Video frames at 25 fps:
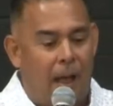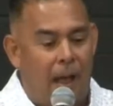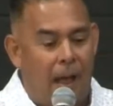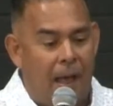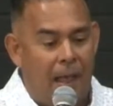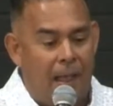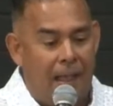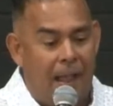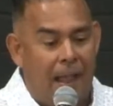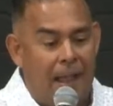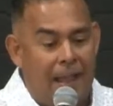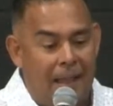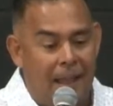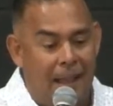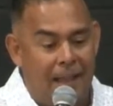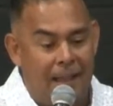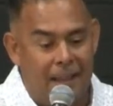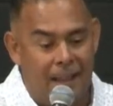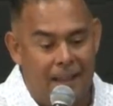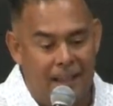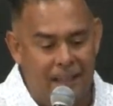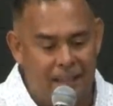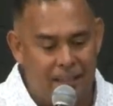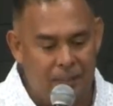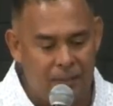I, I,
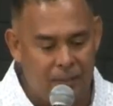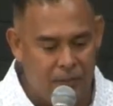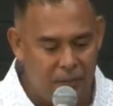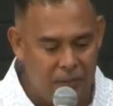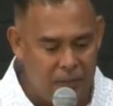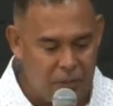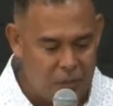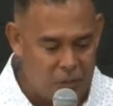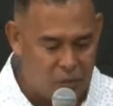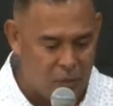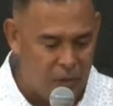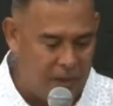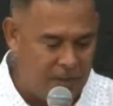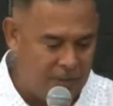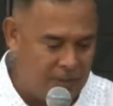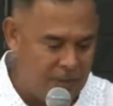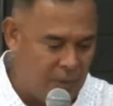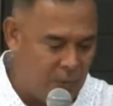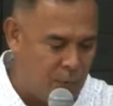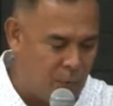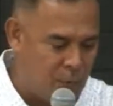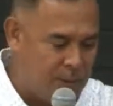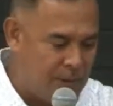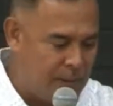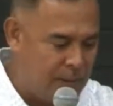I literally try
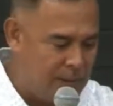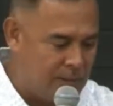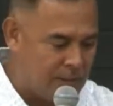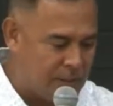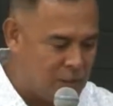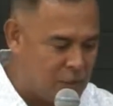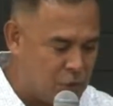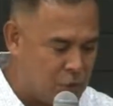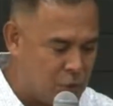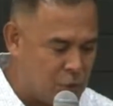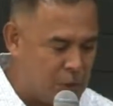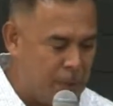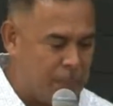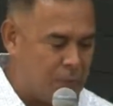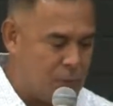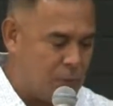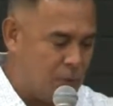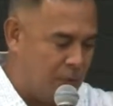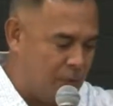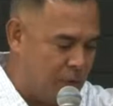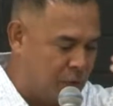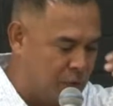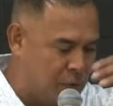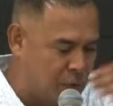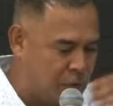to read the
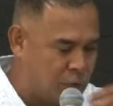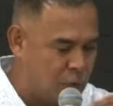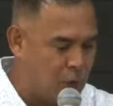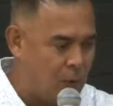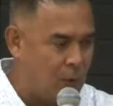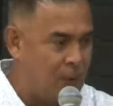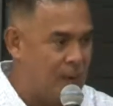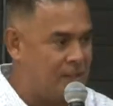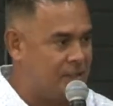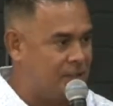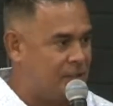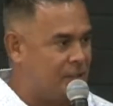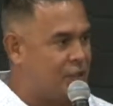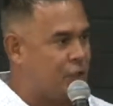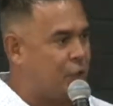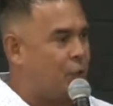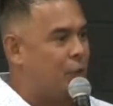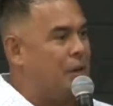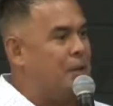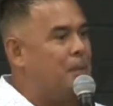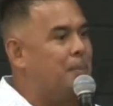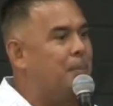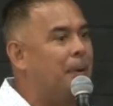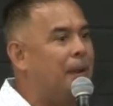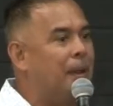scripture, the story as a
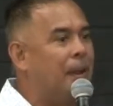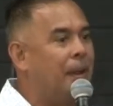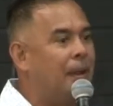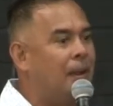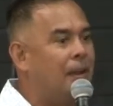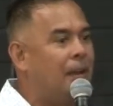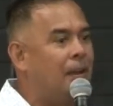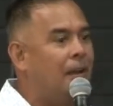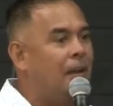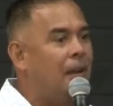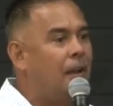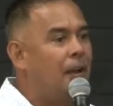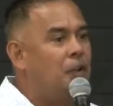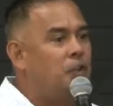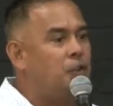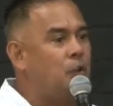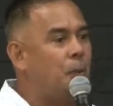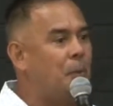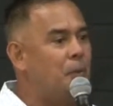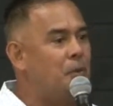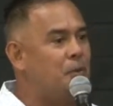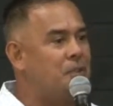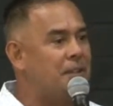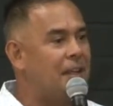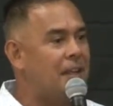screenplay. It's
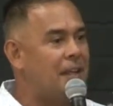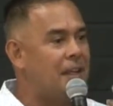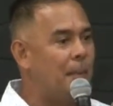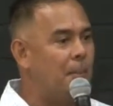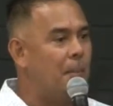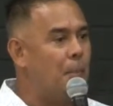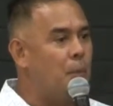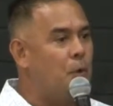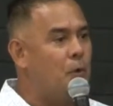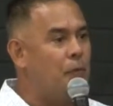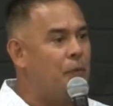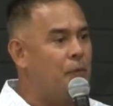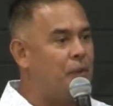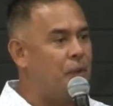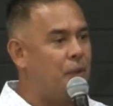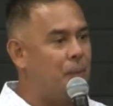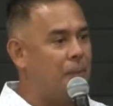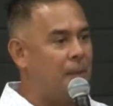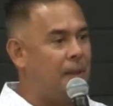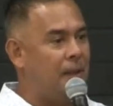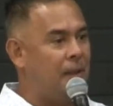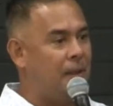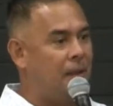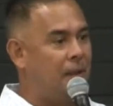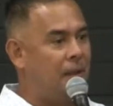almost like a movie to
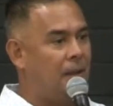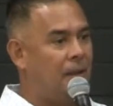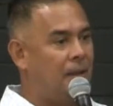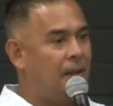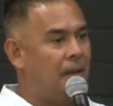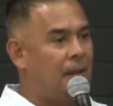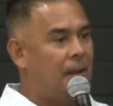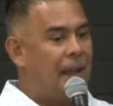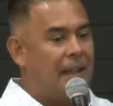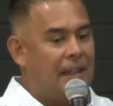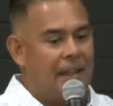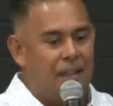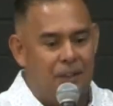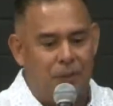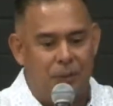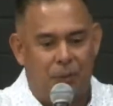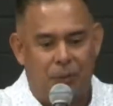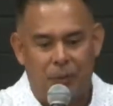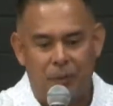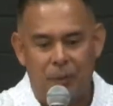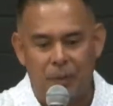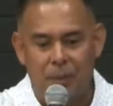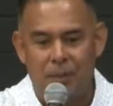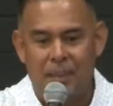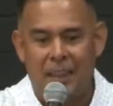me. I can
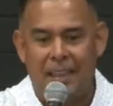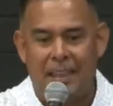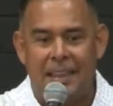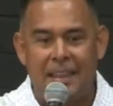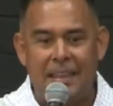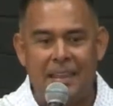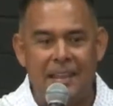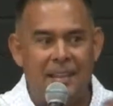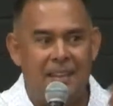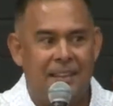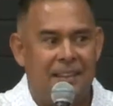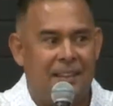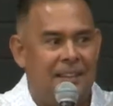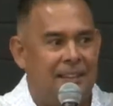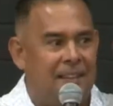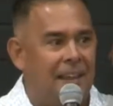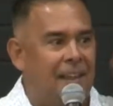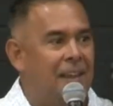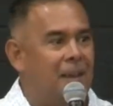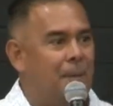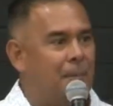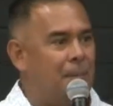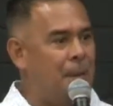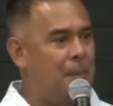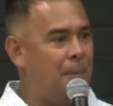feel the heat of the
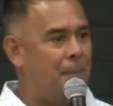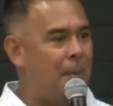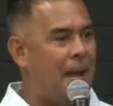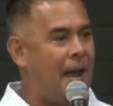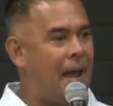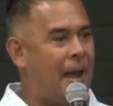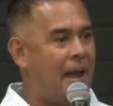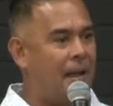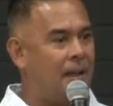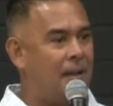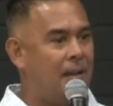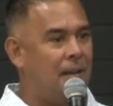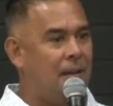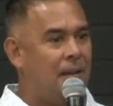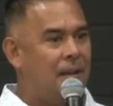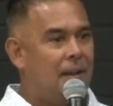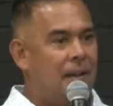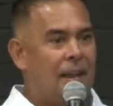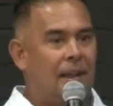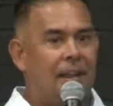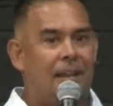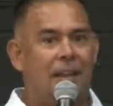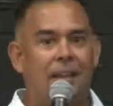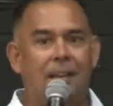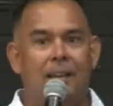day on my back.
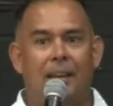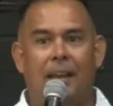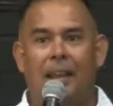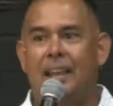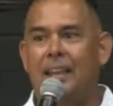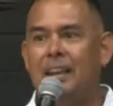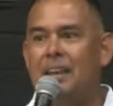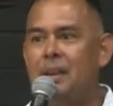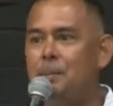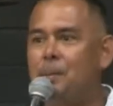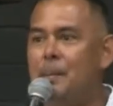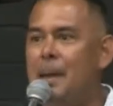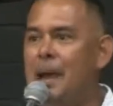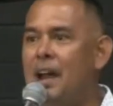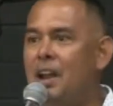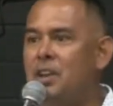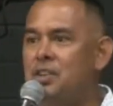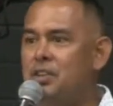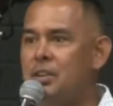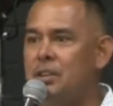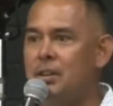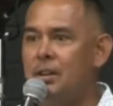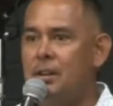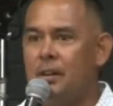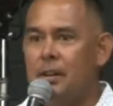I can, I can
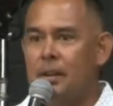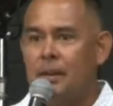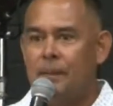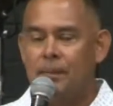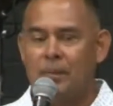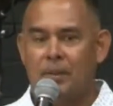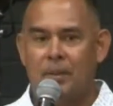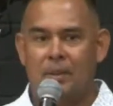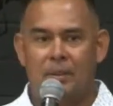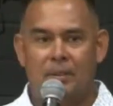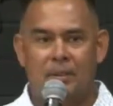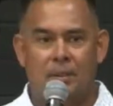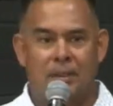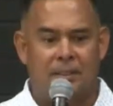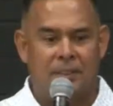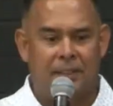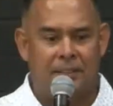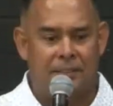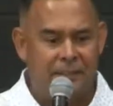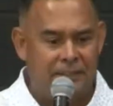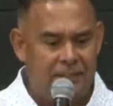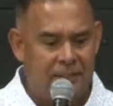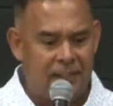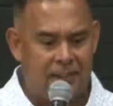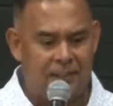imagine the, the,
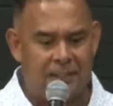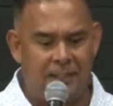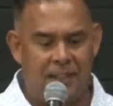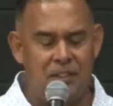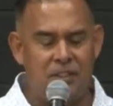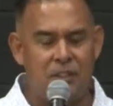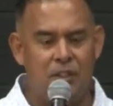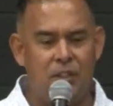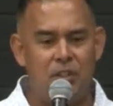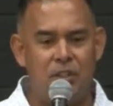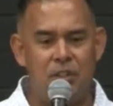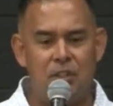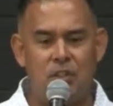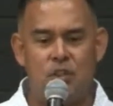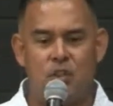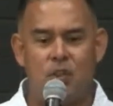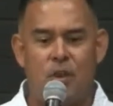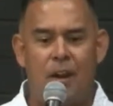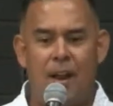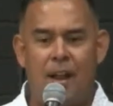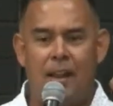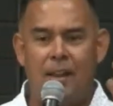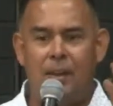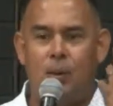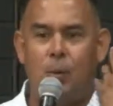the, the desert
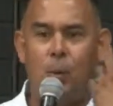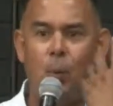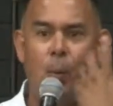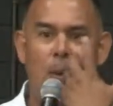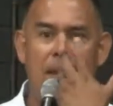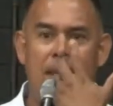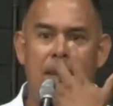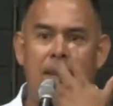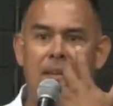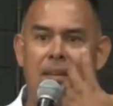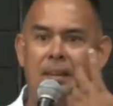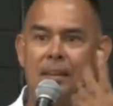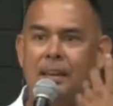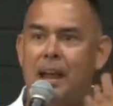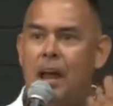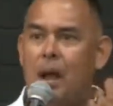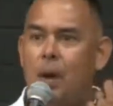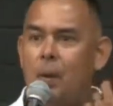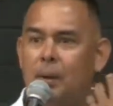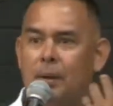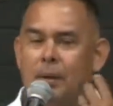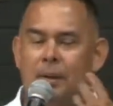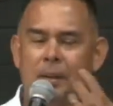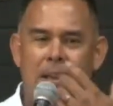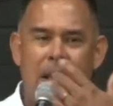dry wind and
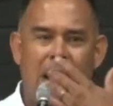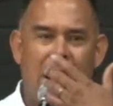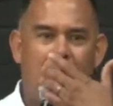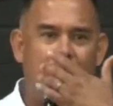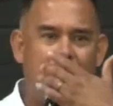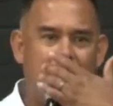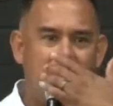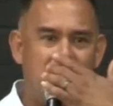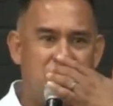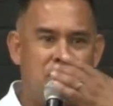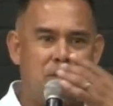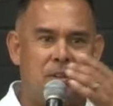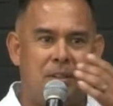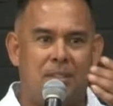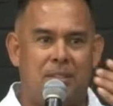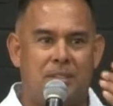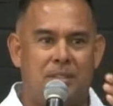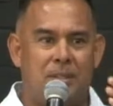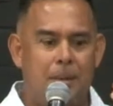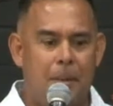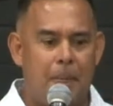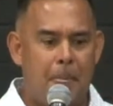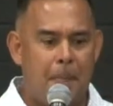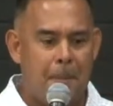how, it, how it's just